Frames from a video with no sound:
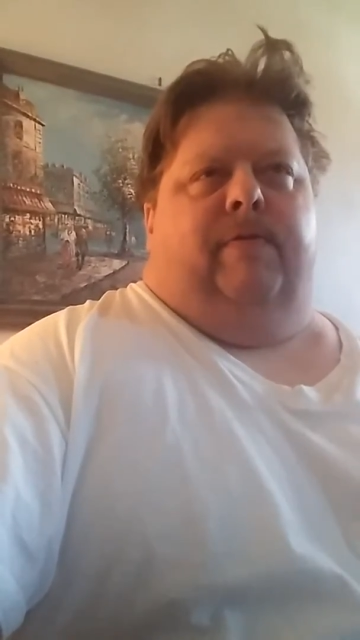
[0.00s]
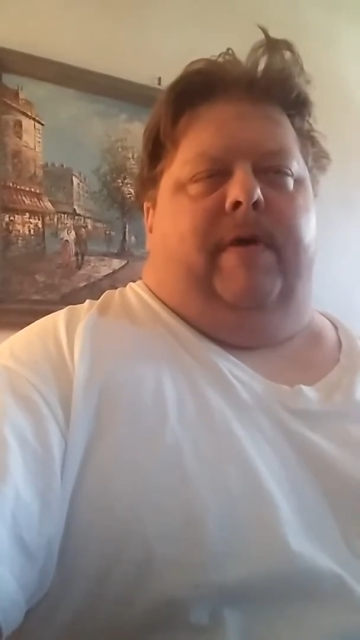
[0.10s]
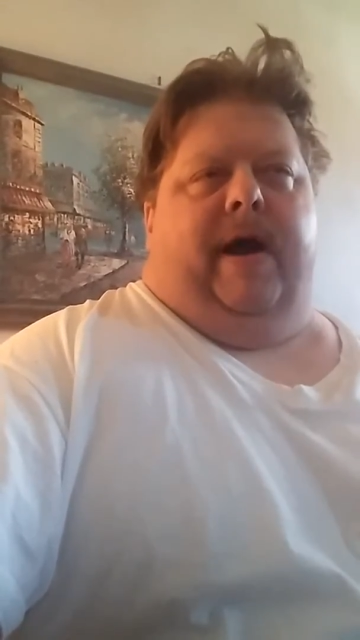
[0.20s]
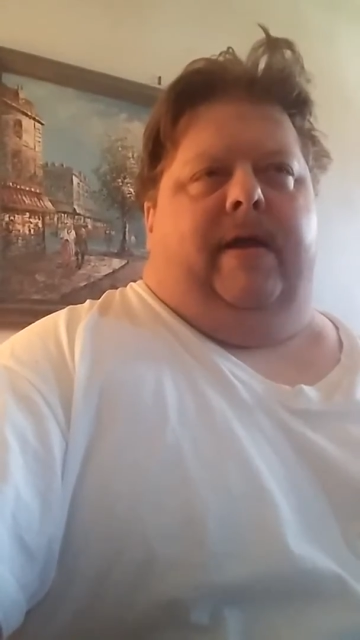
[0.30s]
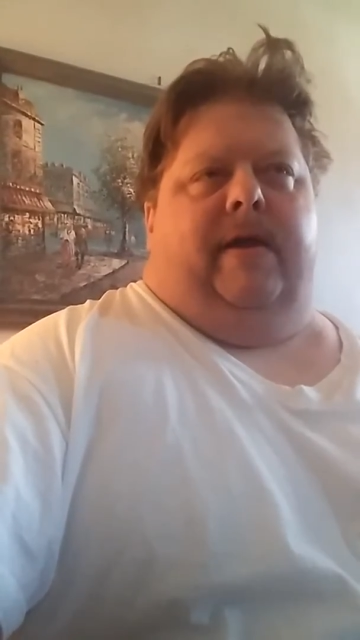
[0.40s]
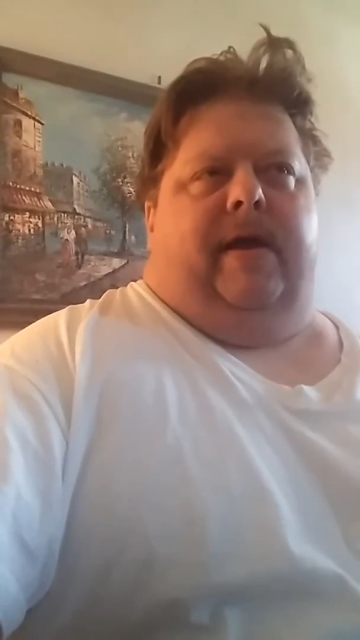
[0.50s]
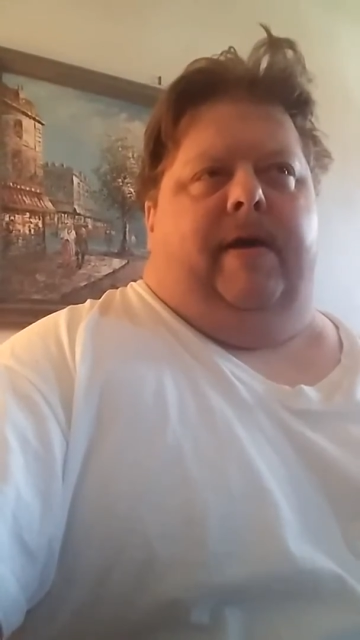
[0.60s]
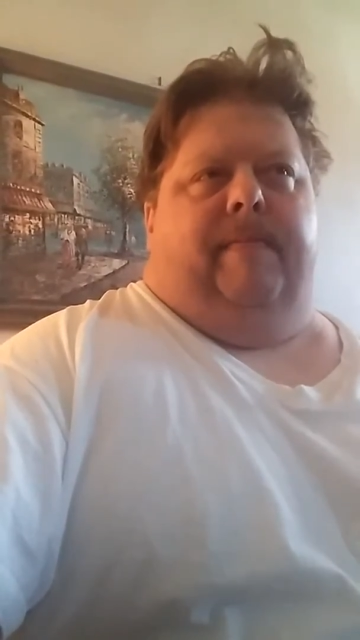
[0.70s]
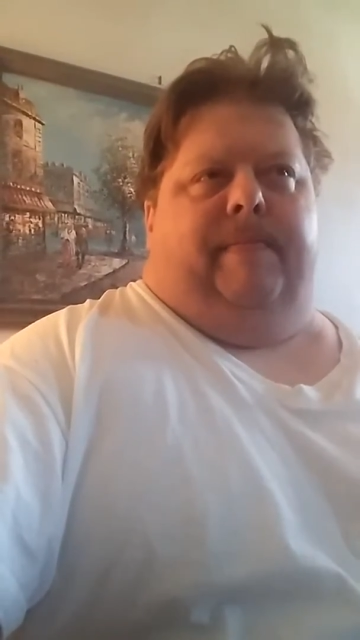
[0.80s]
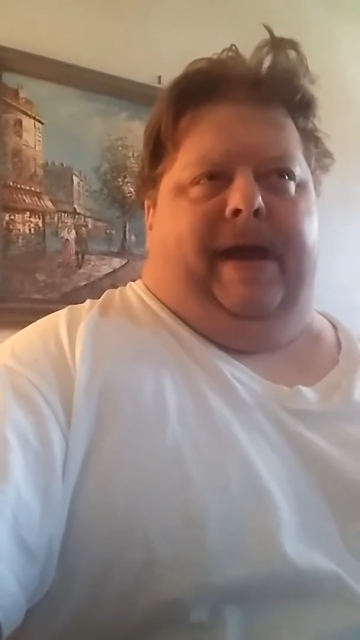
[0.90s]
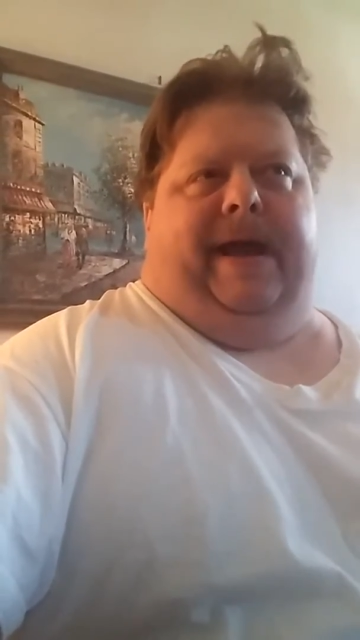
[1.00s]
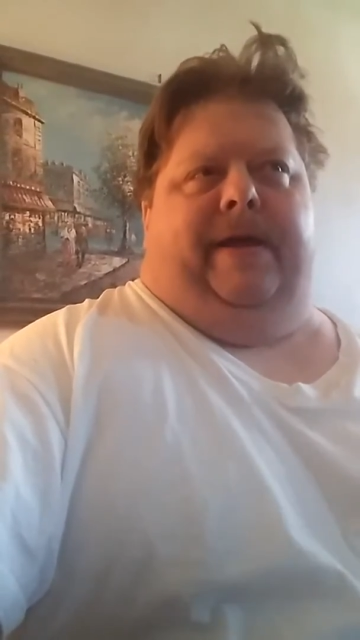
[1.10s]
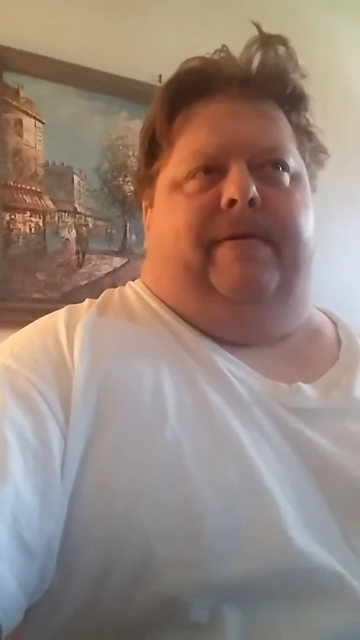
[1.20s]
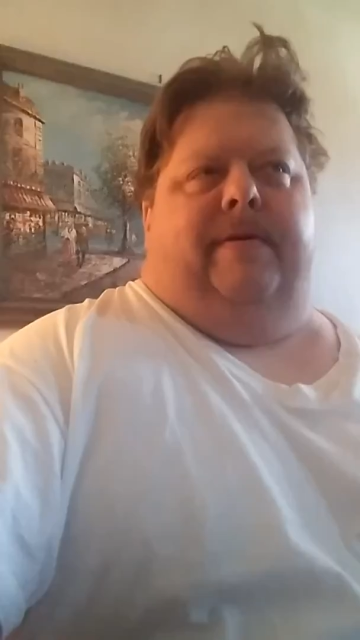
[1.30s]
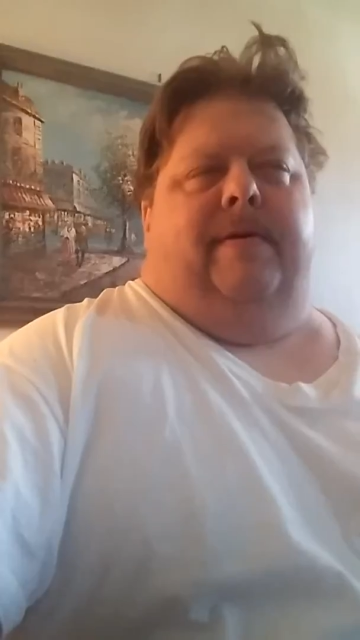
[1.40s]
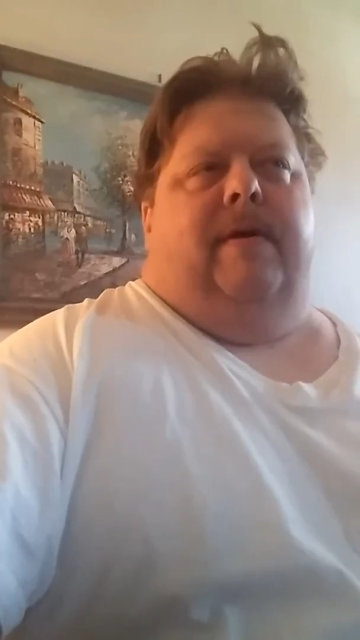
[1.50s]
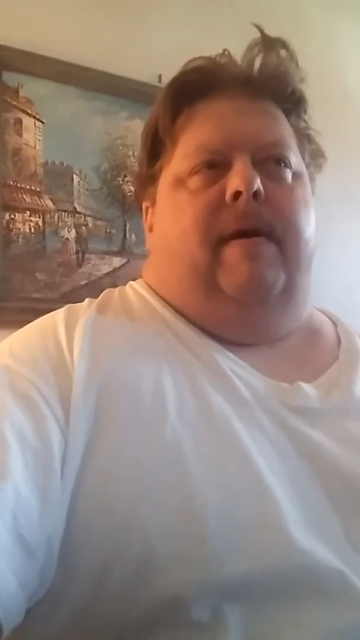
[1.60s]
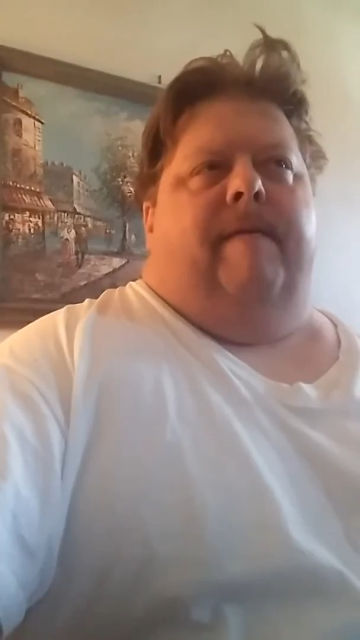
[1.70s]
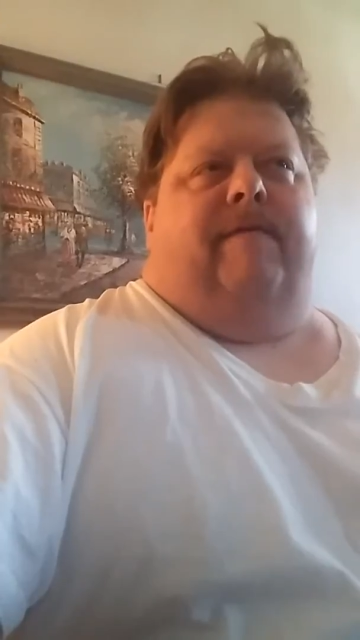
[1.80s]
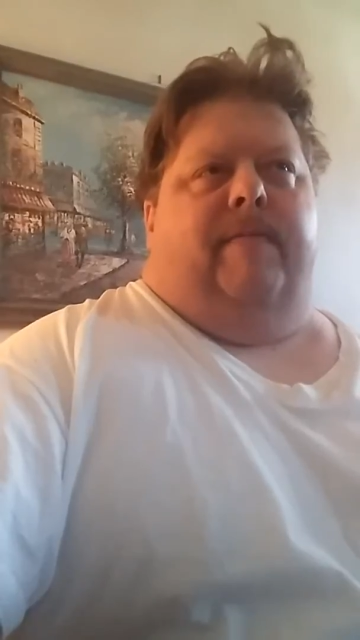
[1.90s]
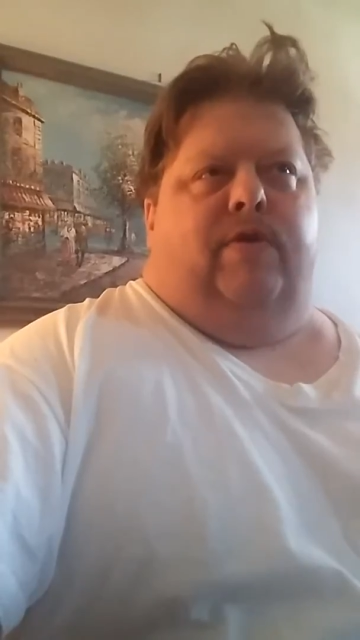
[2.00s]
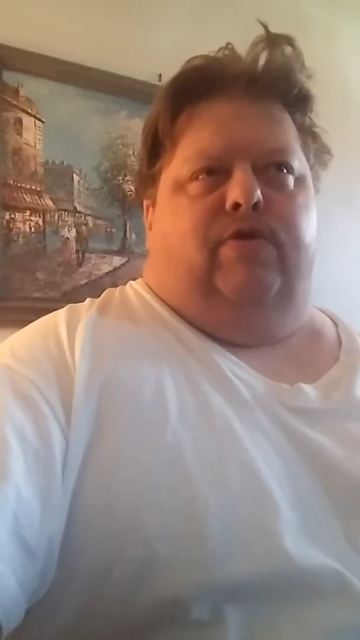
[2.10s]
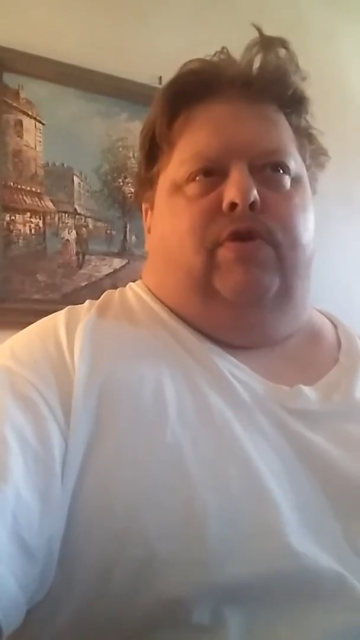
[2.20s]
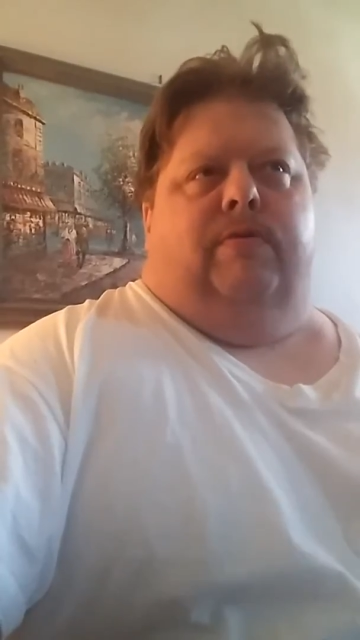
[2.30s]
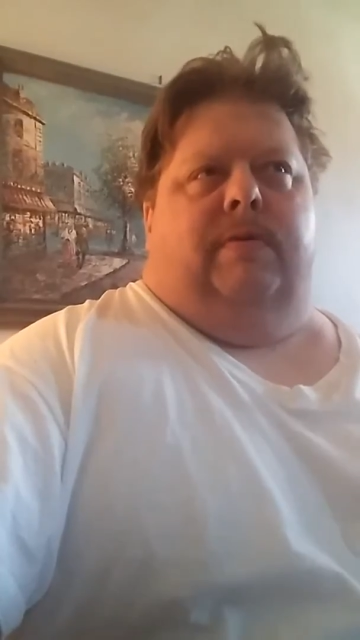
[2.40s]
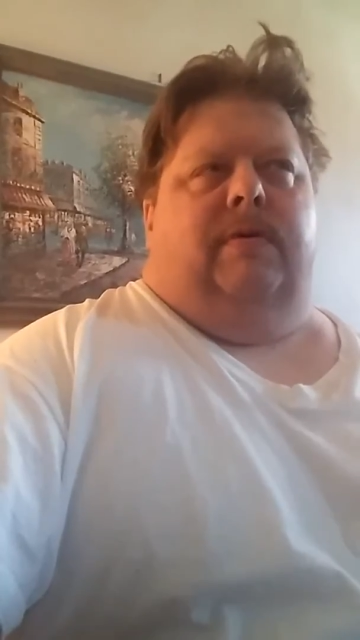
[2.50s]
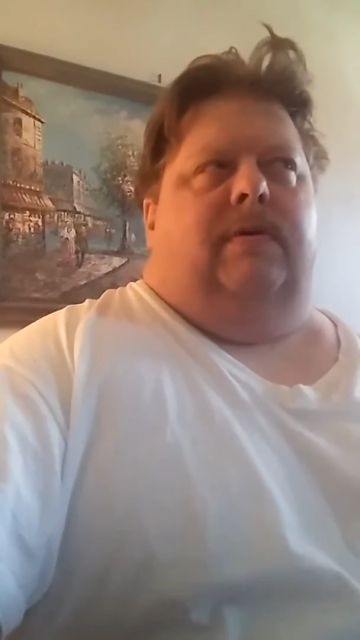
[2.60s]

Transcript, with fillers: where I can get paid from YouTube.